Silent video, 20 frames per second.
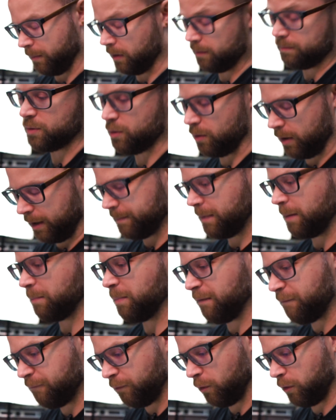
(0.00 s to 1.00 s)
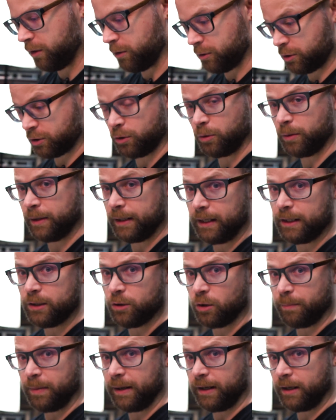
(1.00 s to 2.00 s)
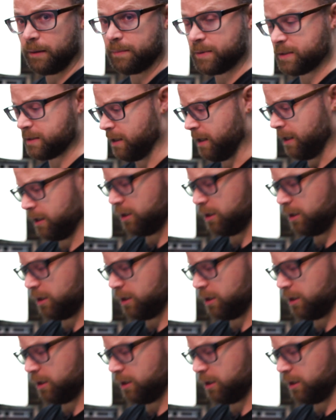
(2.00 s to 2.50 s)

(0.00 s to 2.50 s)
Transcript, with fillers: sorry, before you're screwing in your pickups,